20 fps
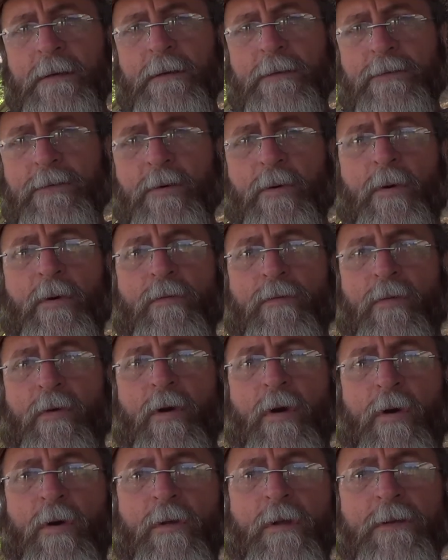so
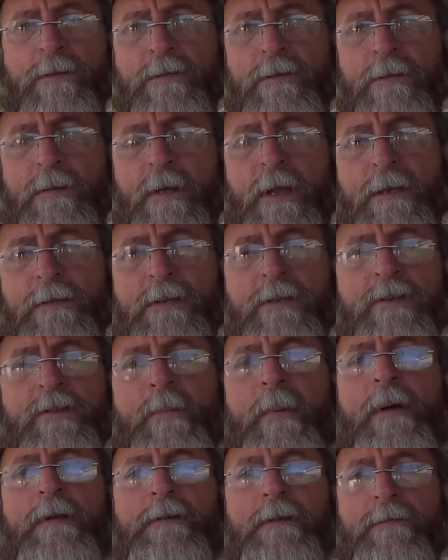overall, it's less
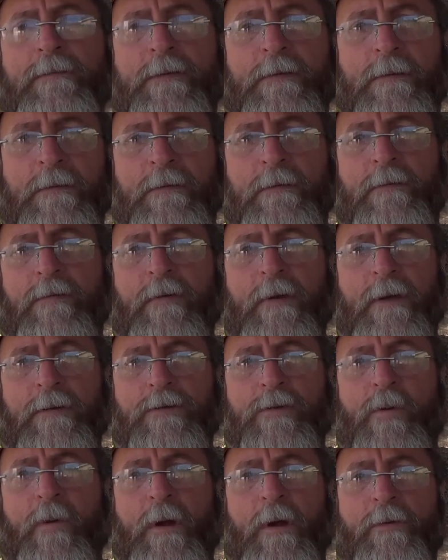expensive to
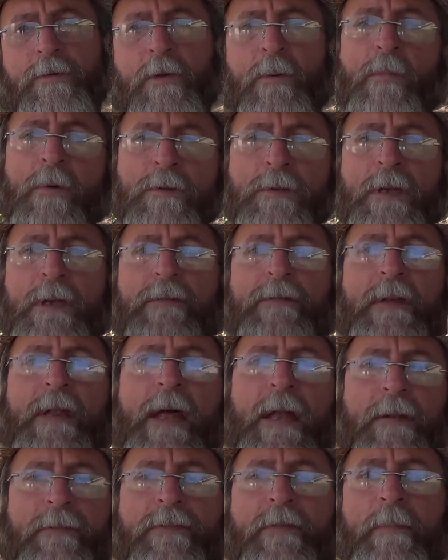raise quail. So I want to give you
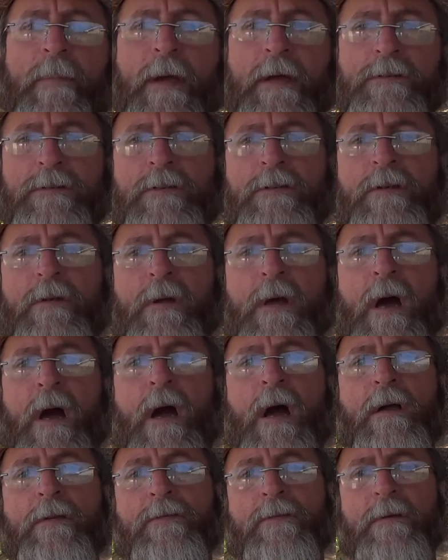that information, you
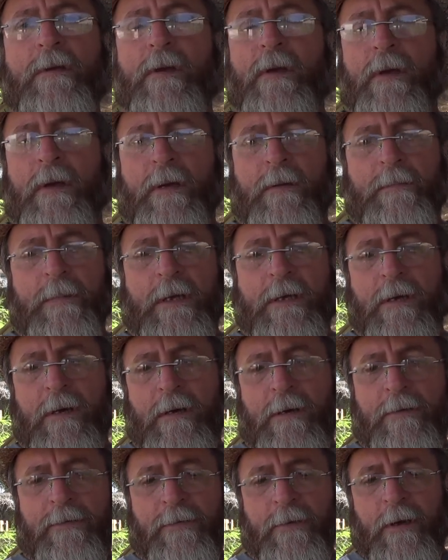guys,
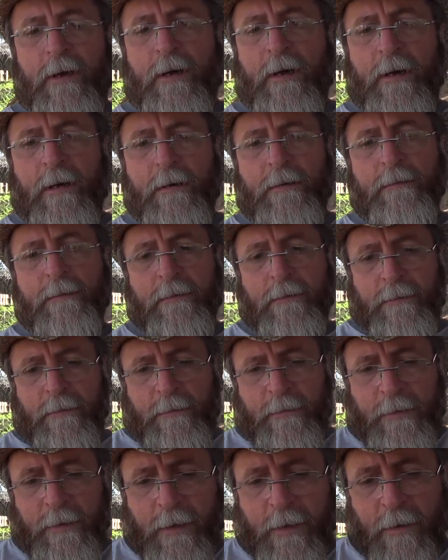because uh,
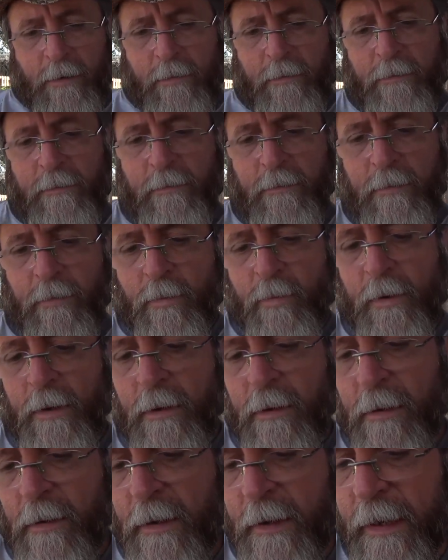you know we
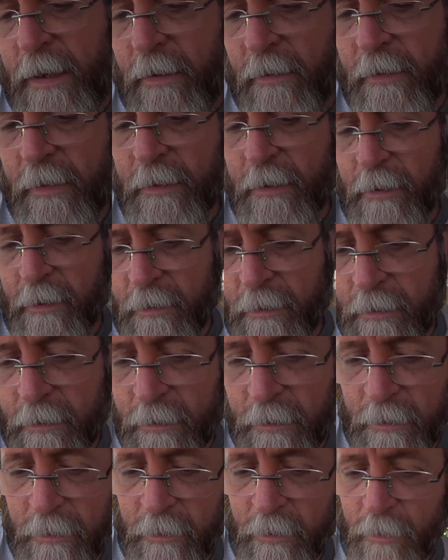here in
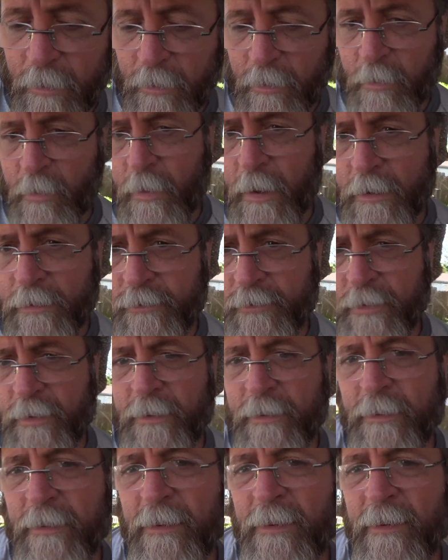Western